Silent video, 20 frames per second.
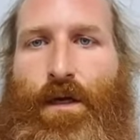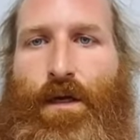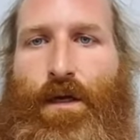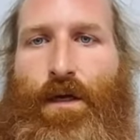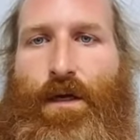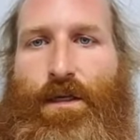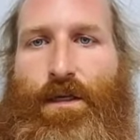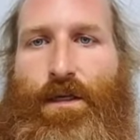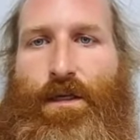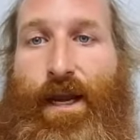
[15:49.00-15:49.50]

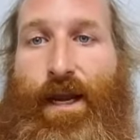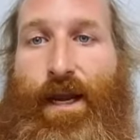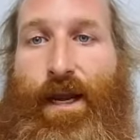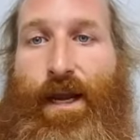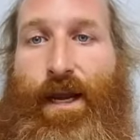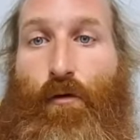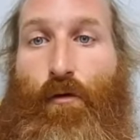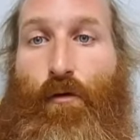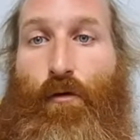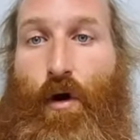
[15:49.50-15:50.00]

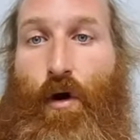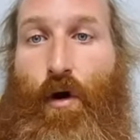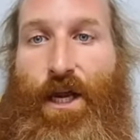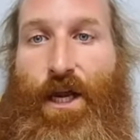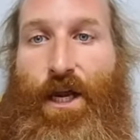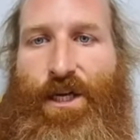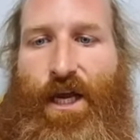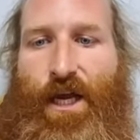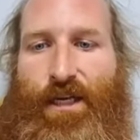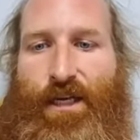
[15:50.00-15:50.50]
Standing Rock
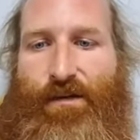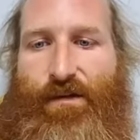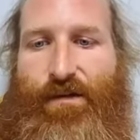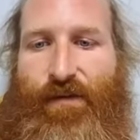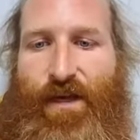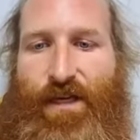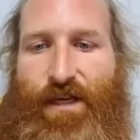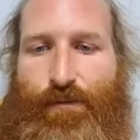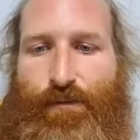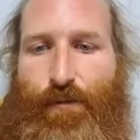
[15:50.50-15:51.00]
Rider
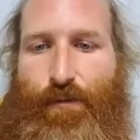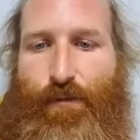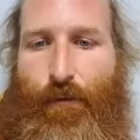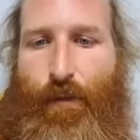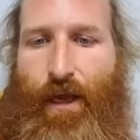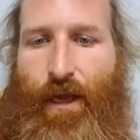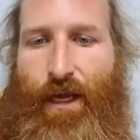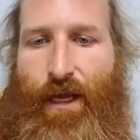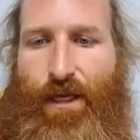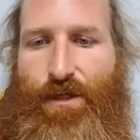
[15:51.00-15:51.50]
Facebook
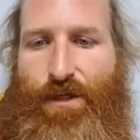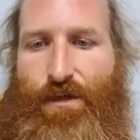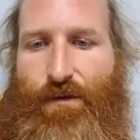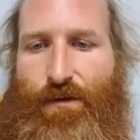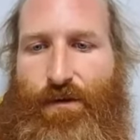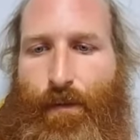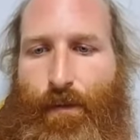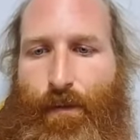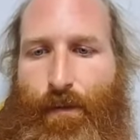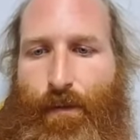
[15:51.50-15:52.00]
page.
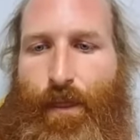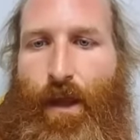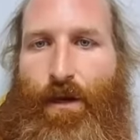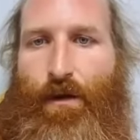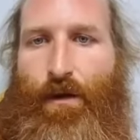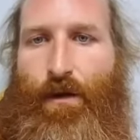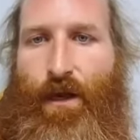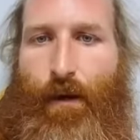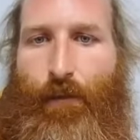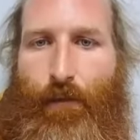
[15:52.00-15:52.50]
You
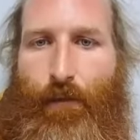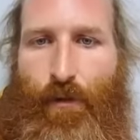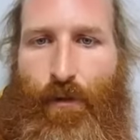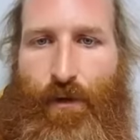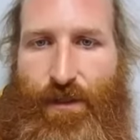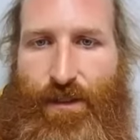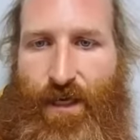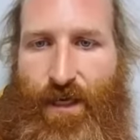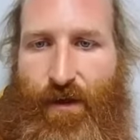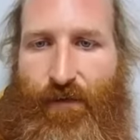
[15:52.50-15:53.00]
can buy
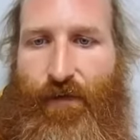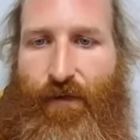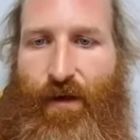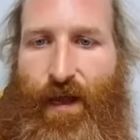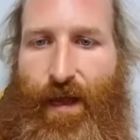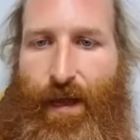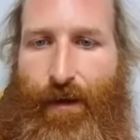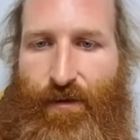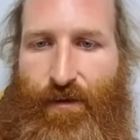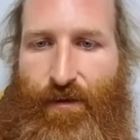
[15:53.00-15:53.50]
stuff on
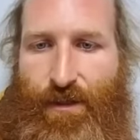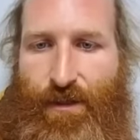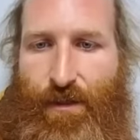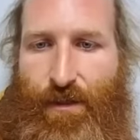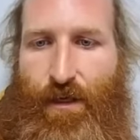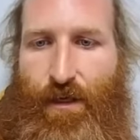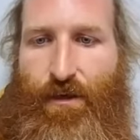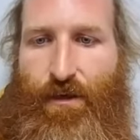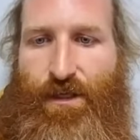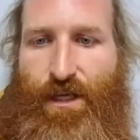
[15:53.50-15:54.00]
Amazon and
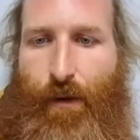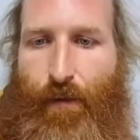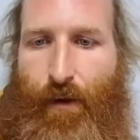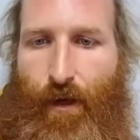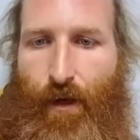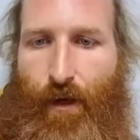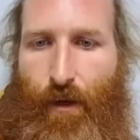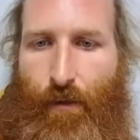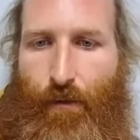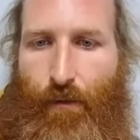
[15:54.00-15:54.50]
use that
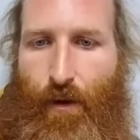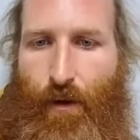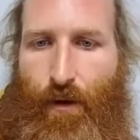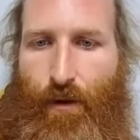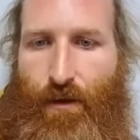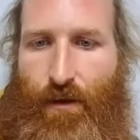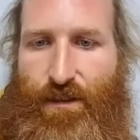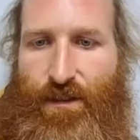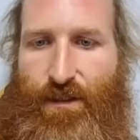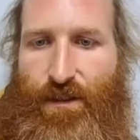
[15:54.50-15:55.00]
PO
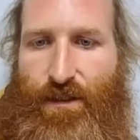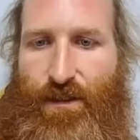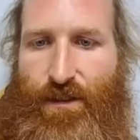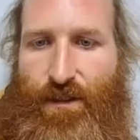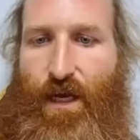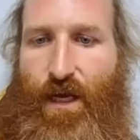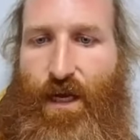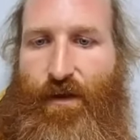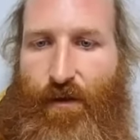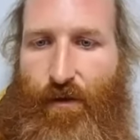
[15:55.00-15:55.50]
box. They
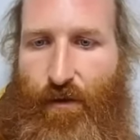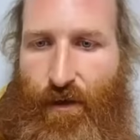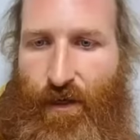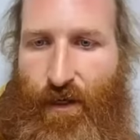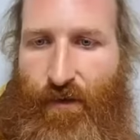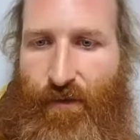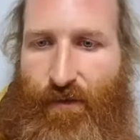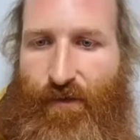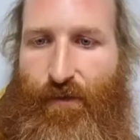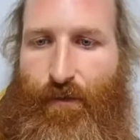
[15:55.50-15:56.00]
do need
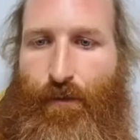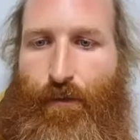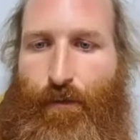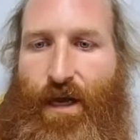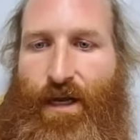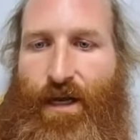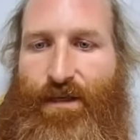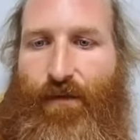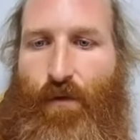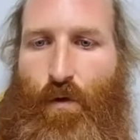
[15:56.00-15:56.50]

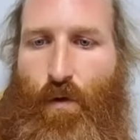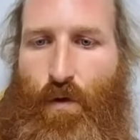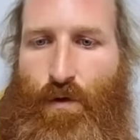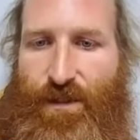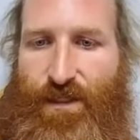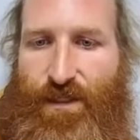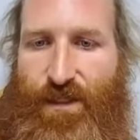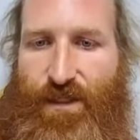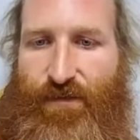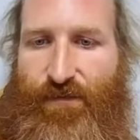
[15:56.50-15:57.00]
supplies for
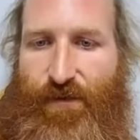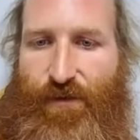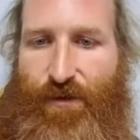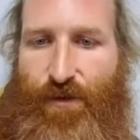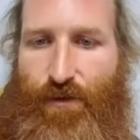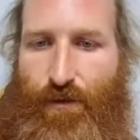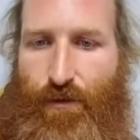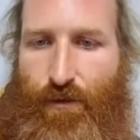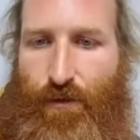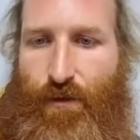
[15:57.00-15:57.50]
horses, for
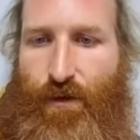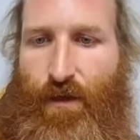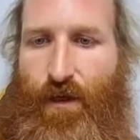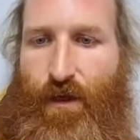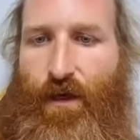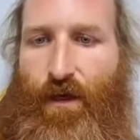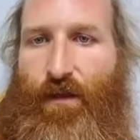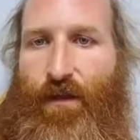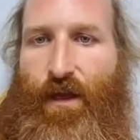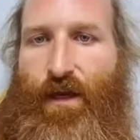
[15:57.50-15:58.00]
sure.
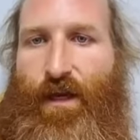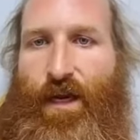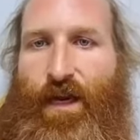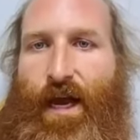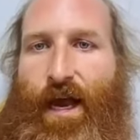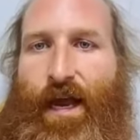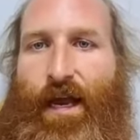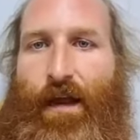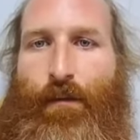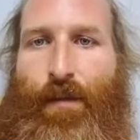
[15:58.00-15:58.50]
They need
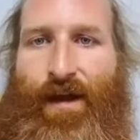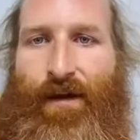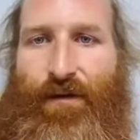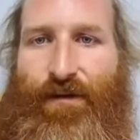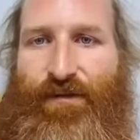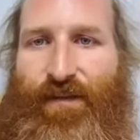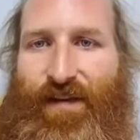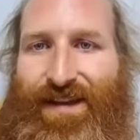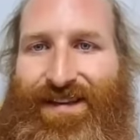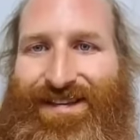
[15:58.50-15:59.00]
hay bales
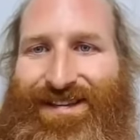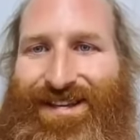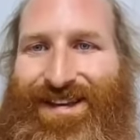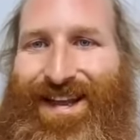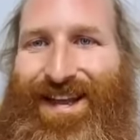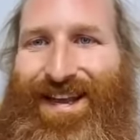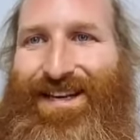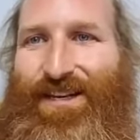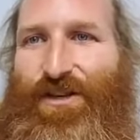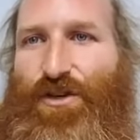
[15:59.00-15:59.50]
for
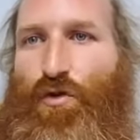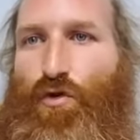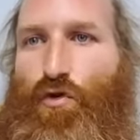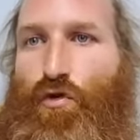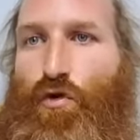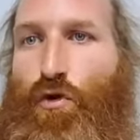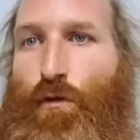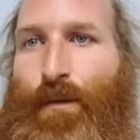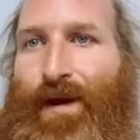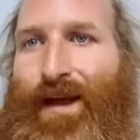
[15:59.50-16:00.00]
insulation,
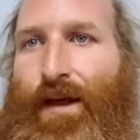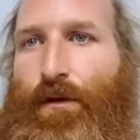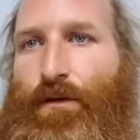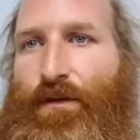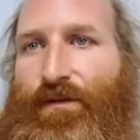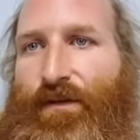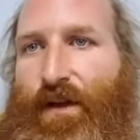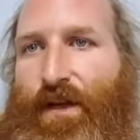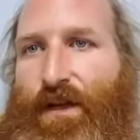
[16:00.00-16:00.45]
straw bales for